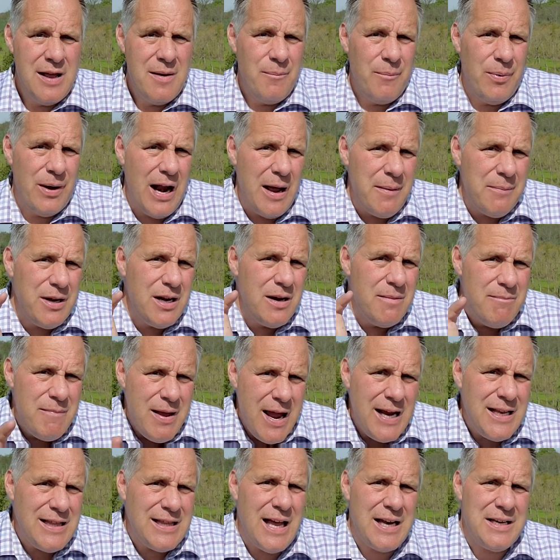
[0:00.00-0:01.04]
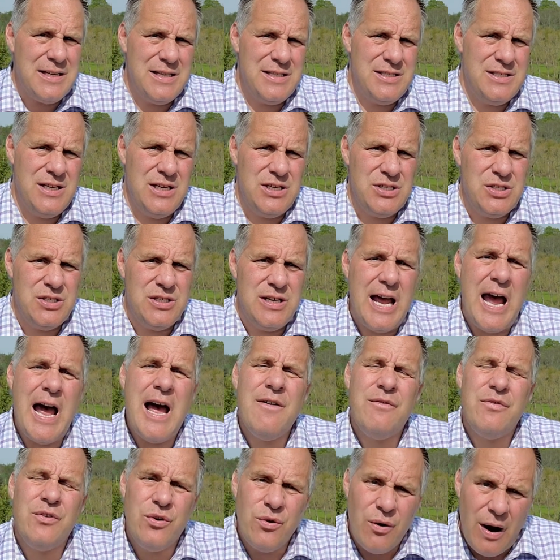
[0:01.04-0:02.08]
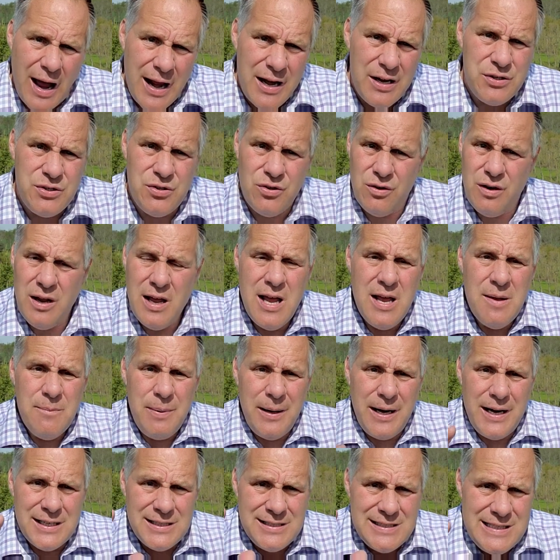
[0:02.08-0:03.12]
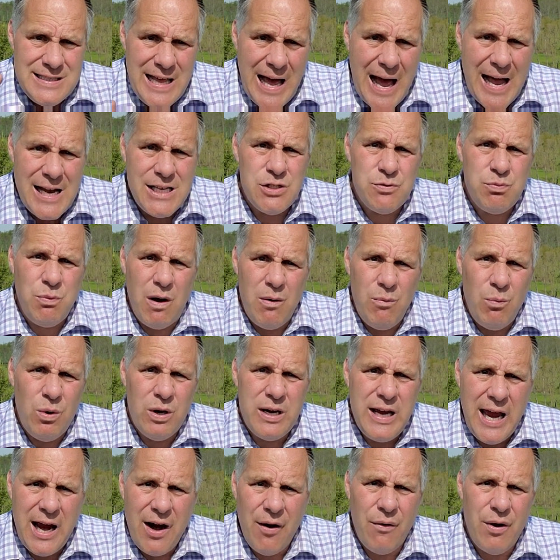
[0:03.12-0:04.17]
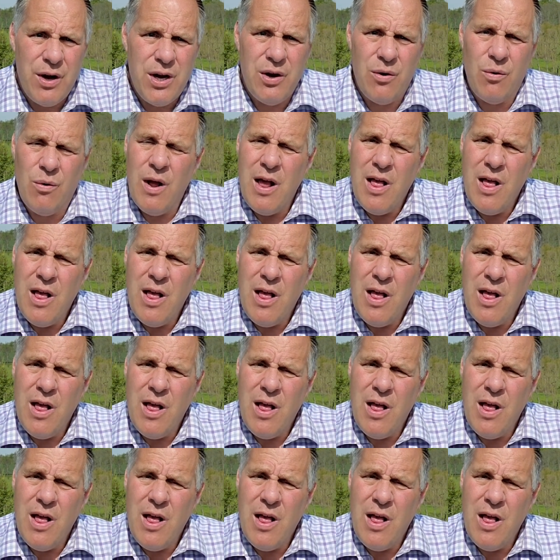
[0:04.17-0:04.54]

But I'm going to make that decision to have gratitude because that's what will carry you.